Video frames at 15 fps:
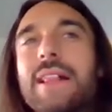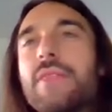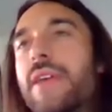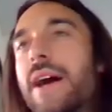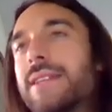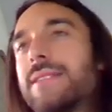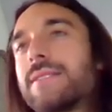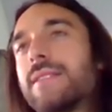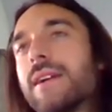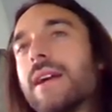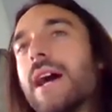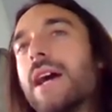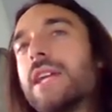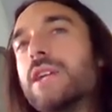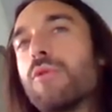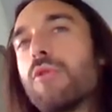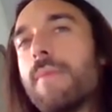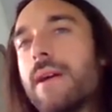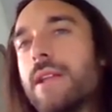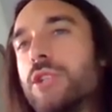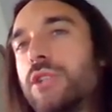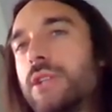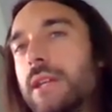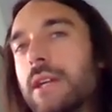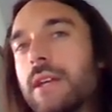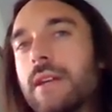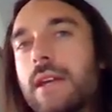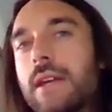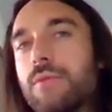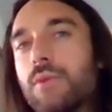that's the guy you were
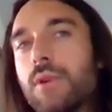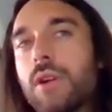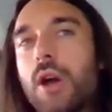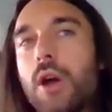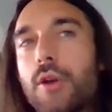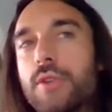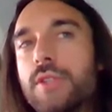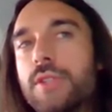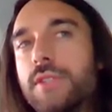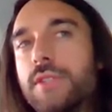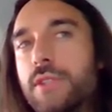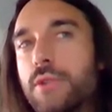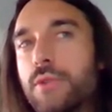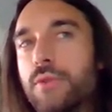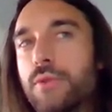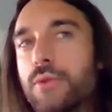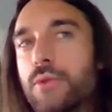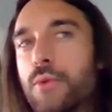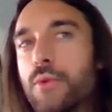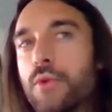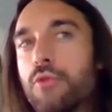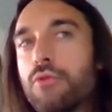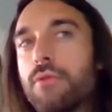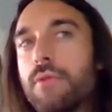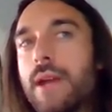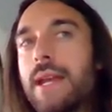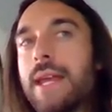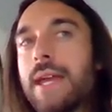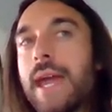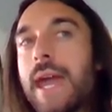mentioning in regards to
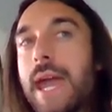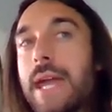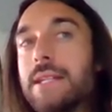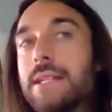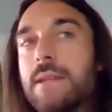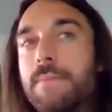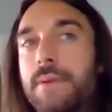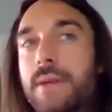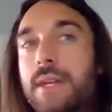creating A T P.